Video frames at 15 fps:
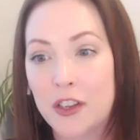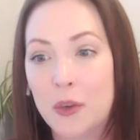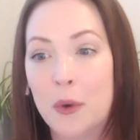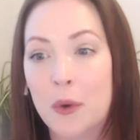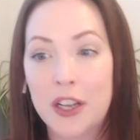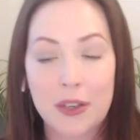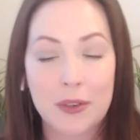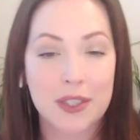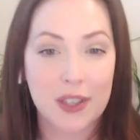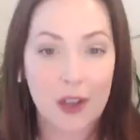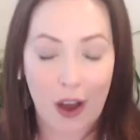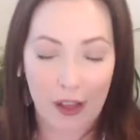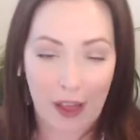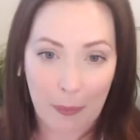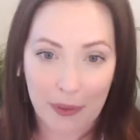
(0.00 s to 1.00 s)
You want to use a
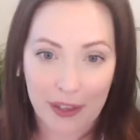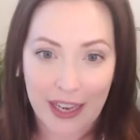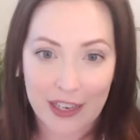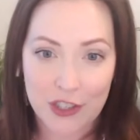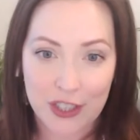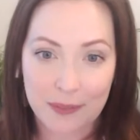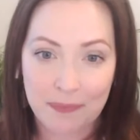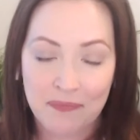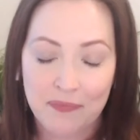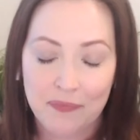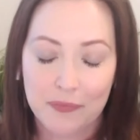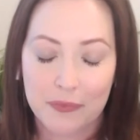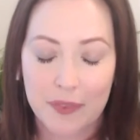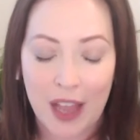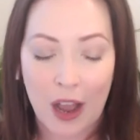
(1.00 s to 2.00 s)
call application.
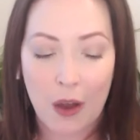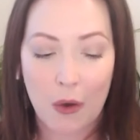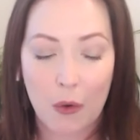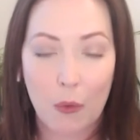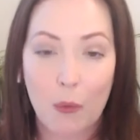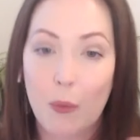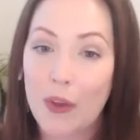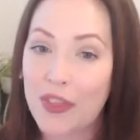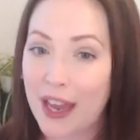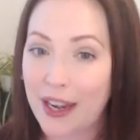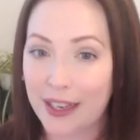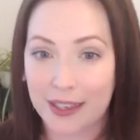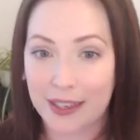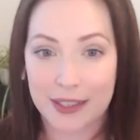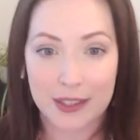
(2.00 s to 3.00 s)
Now, what
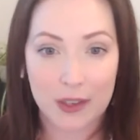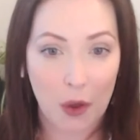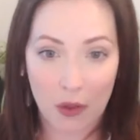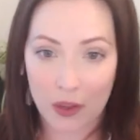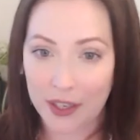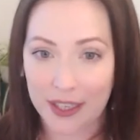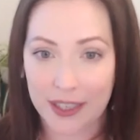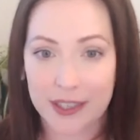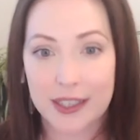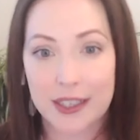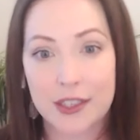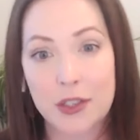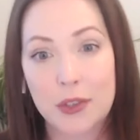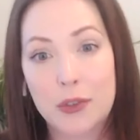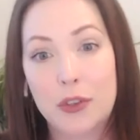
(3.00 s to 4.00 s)
that is, all it
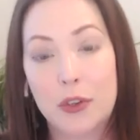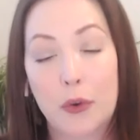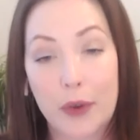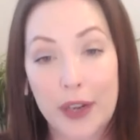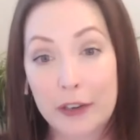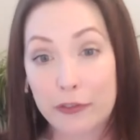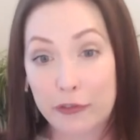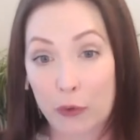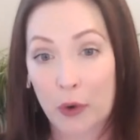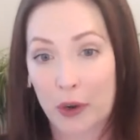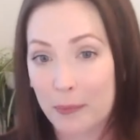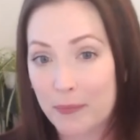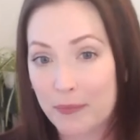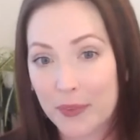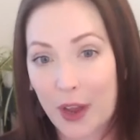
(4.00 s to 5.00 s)
is you create a
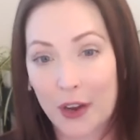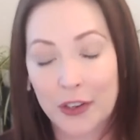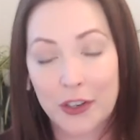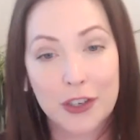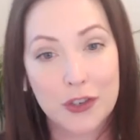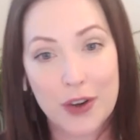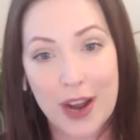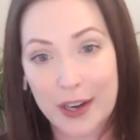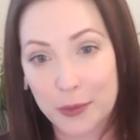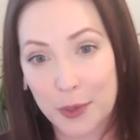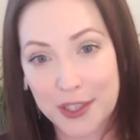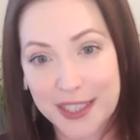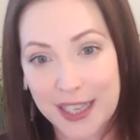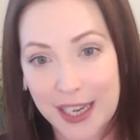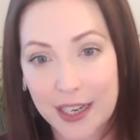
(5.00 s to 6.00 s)
form on your
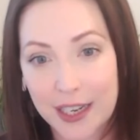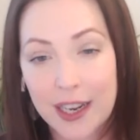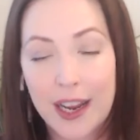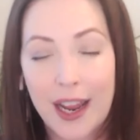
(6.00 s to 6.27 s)
AttractWell site,